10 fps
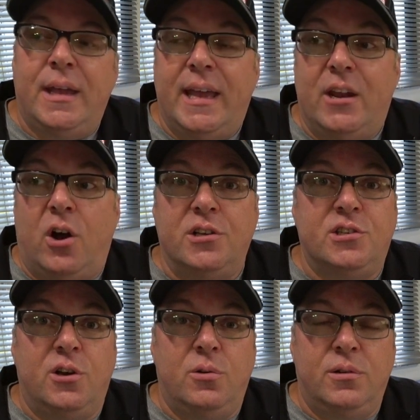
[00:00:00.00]
It
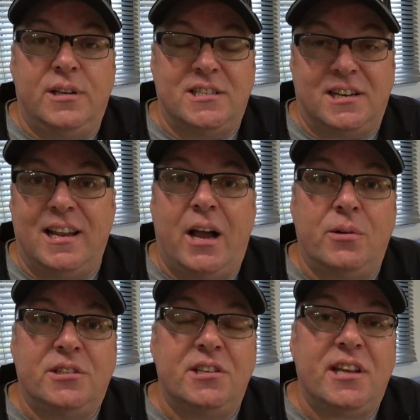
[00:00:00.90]
also doesn't allow
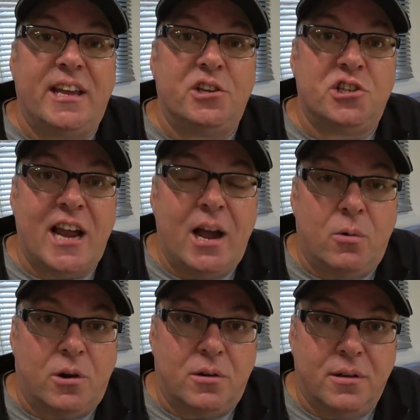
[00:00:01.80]
us to take a
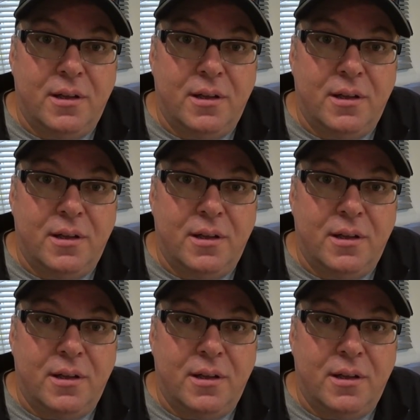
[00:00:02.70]
shower